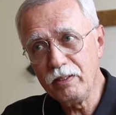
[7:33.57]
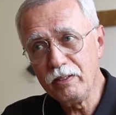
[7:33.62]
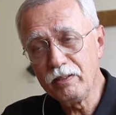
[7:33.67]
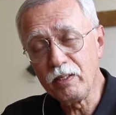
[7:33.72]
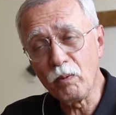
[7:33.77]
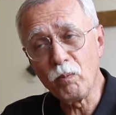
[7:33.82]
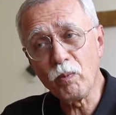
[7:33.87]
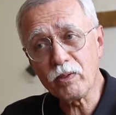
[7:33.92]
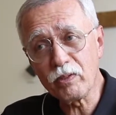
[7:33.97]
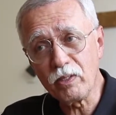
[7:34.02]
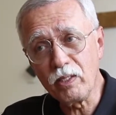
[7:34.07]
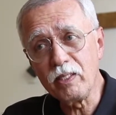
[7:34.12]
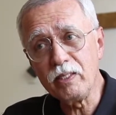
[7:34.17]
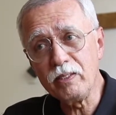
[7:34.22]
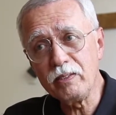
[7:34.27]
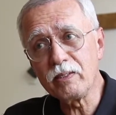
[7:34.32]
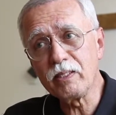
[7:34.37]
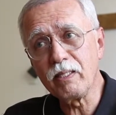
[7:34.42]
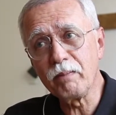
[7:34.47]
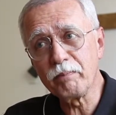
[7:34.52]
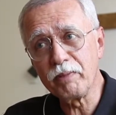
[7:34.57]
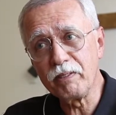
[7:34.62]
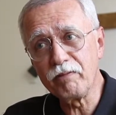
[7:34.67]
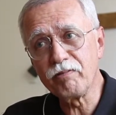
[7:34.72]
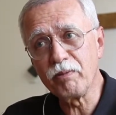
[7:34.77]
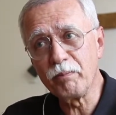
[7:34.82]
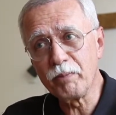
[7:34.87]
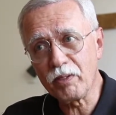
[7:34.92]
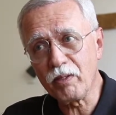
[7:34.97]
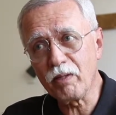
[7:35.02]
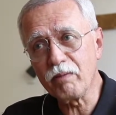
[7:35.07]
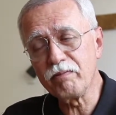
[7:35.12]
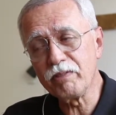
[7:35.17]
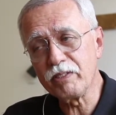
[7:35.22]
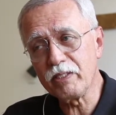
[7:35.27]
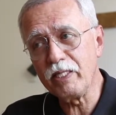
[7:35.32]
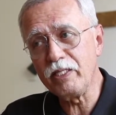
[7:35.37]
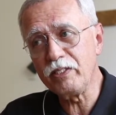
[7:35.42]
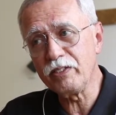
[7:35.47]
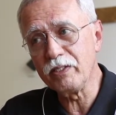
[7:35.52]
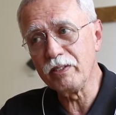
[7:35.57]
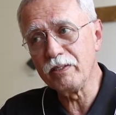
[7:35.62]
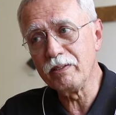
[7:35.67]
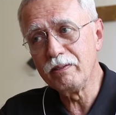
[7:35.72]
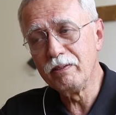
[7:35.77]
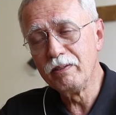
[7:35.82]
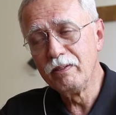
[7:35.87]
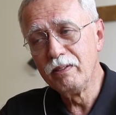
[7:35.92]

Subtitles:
They want to learn something from a conversation.